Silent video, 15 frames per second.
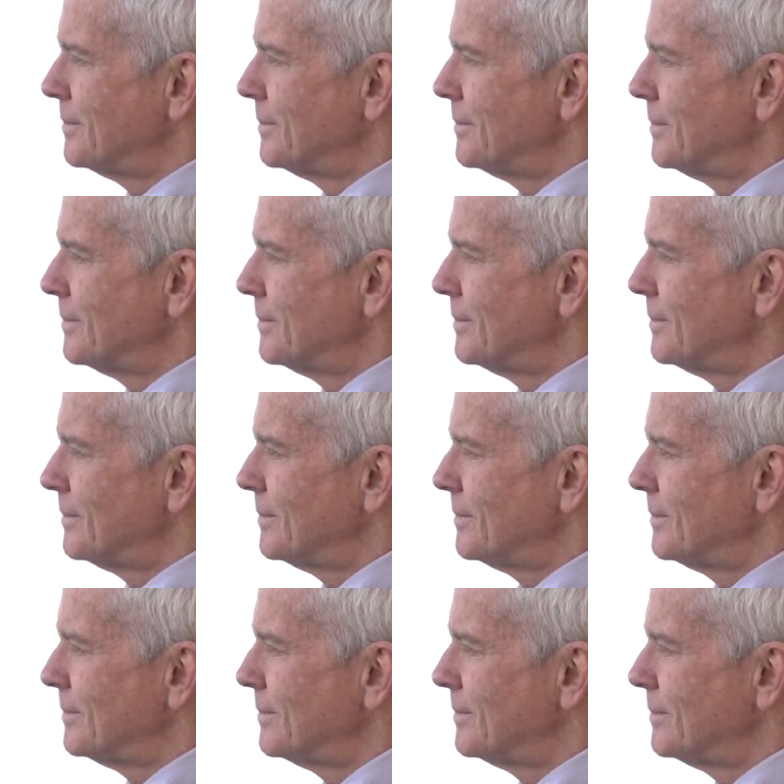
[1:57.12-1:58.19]

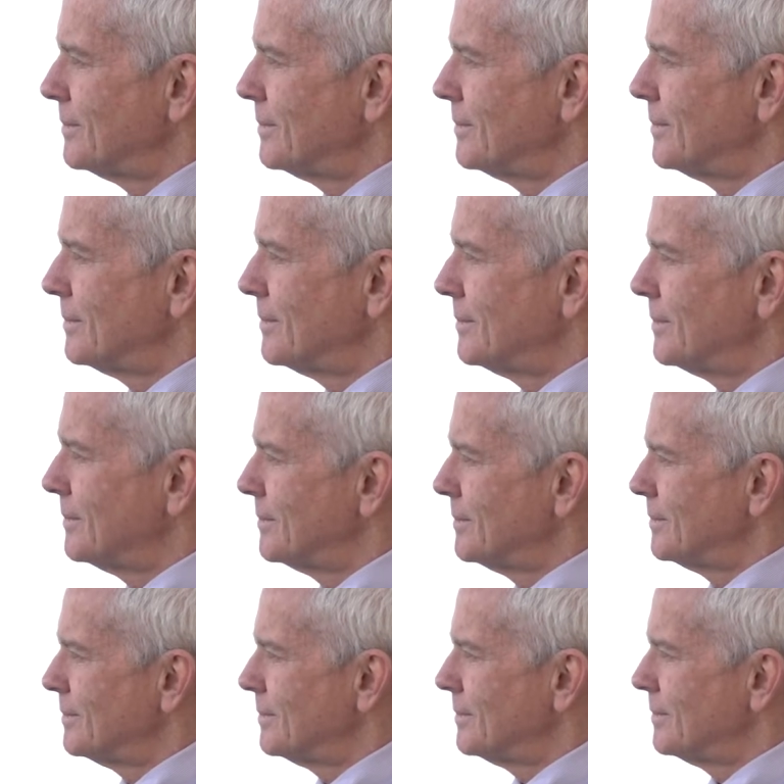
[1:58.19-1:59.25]

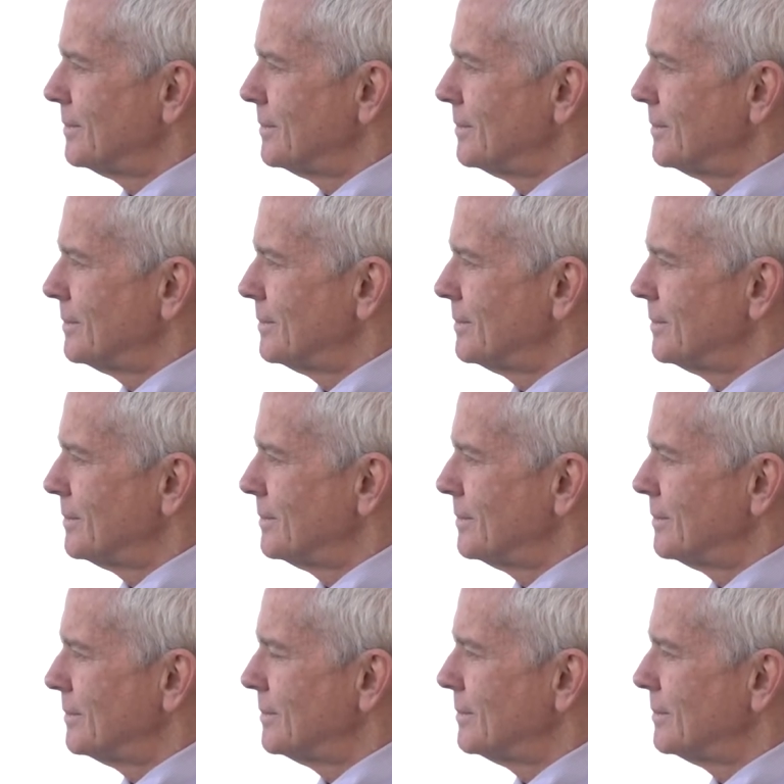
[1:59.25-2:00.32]

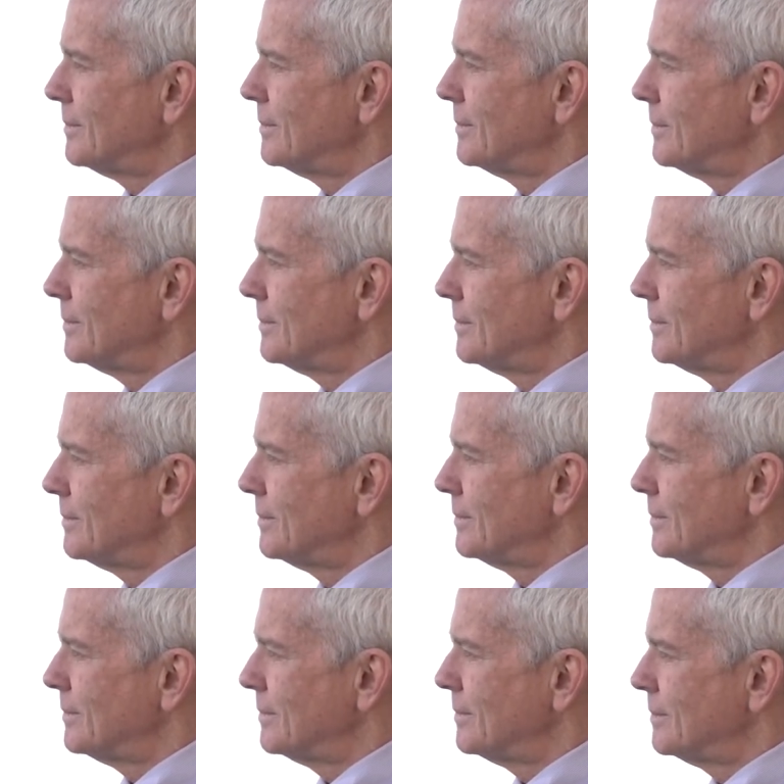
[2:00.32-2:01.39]

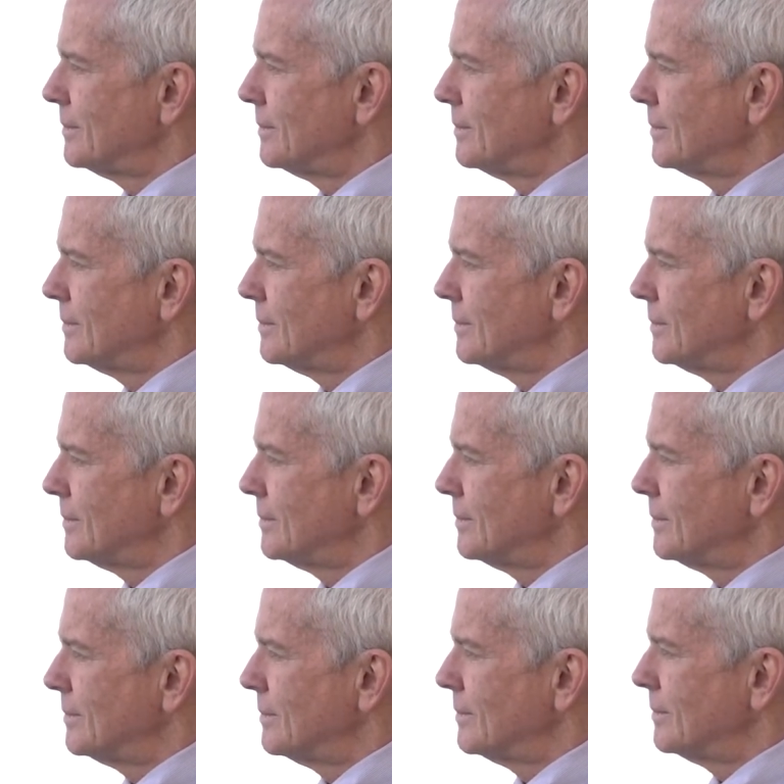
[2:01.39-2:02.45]

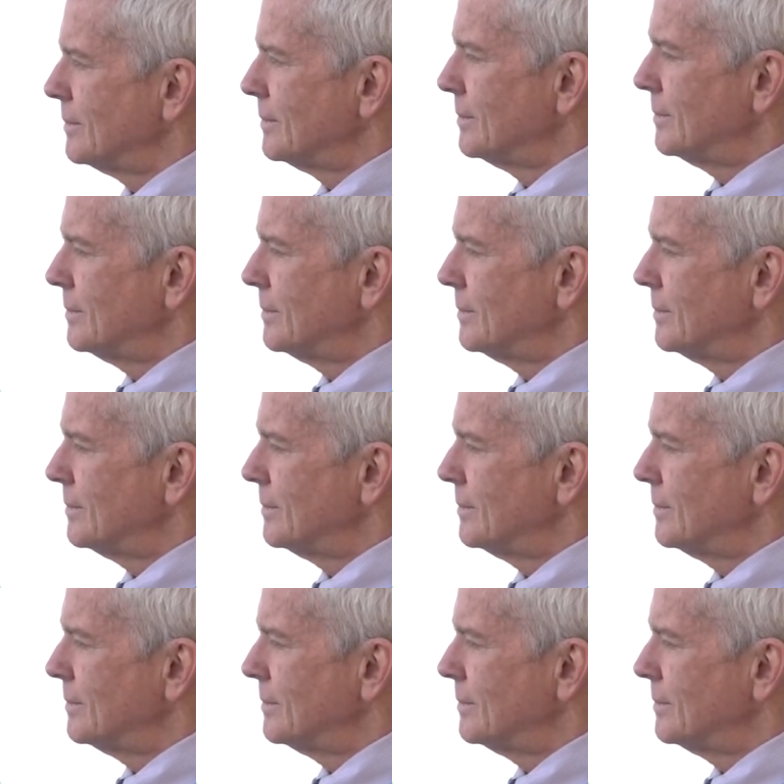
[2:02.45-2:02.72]
This person isn't speaking.